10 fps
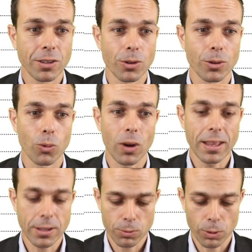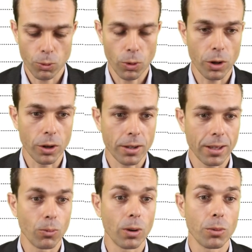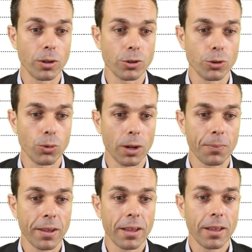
So the way this will work, and 1.21,